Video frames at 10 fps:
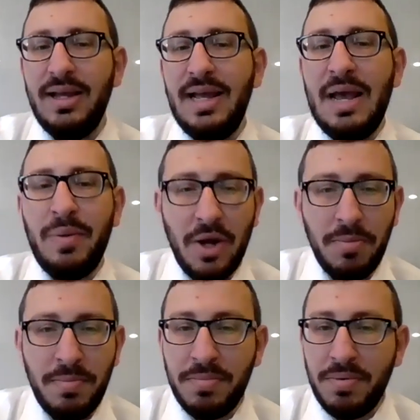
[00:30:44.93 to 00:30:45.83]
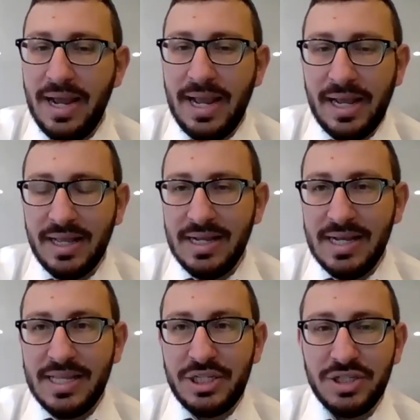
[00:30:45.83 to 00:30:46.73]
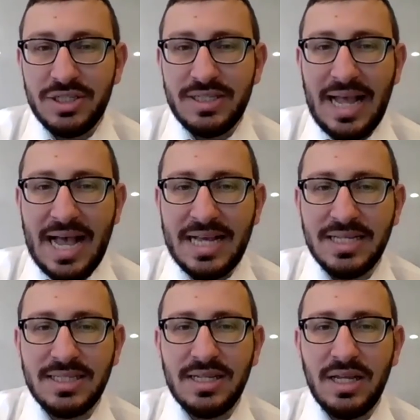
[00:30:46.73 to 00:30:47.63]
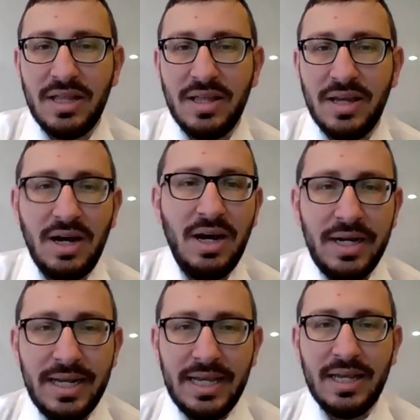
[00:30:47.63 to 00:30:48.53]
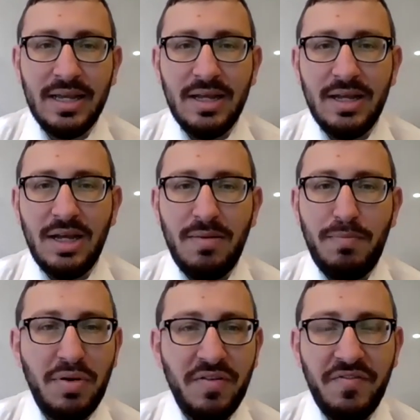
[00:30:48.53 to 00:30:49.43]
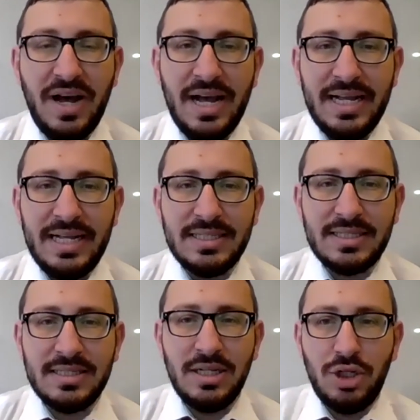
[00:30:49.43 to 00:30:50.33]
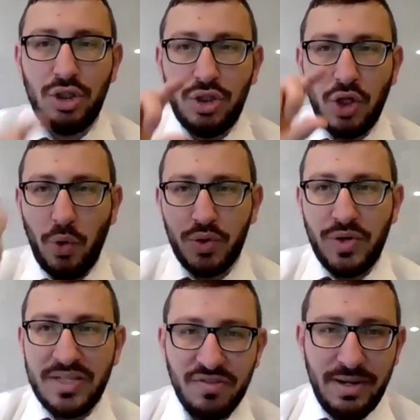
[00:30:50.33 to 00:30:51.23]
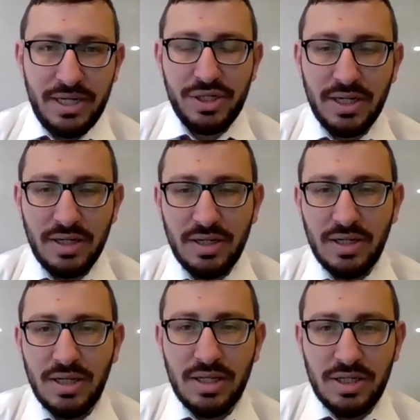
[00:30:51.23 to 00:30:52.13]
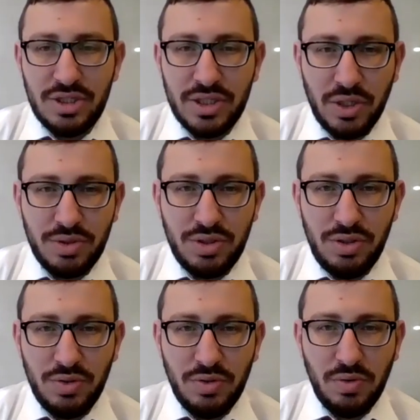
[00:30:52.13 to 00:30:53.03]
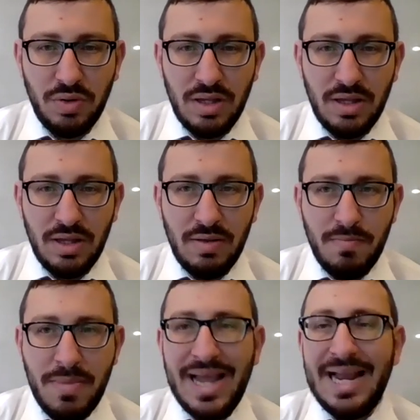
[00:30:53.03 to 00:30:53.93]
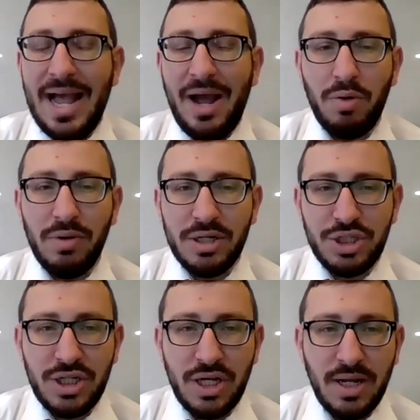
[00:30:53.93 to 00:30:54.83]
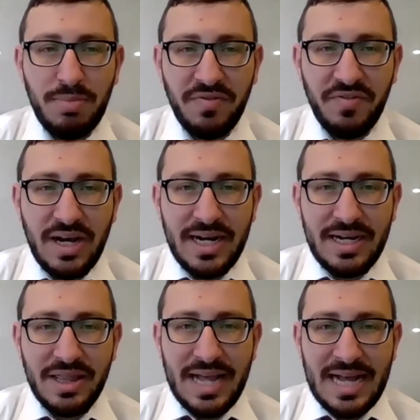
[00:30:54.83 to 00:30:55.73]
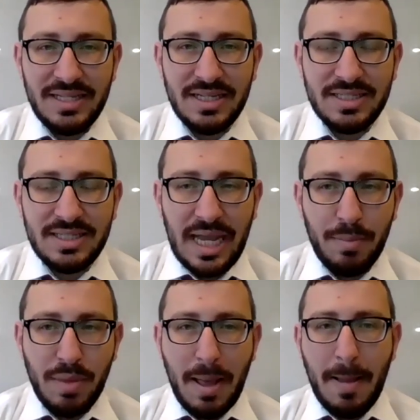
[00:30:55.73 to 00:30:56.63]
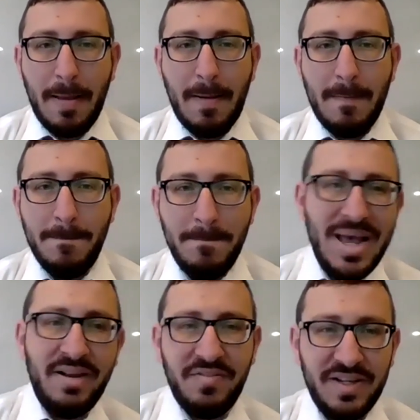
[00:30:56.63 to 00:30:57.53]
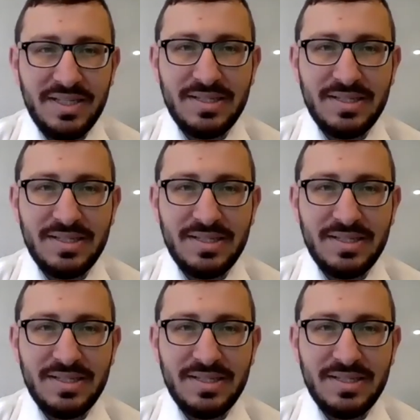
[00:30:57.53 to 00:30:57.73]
and we hope and pray that just as the honey provides total transformation, so too may our Rosh Hashanah provide that same benefit.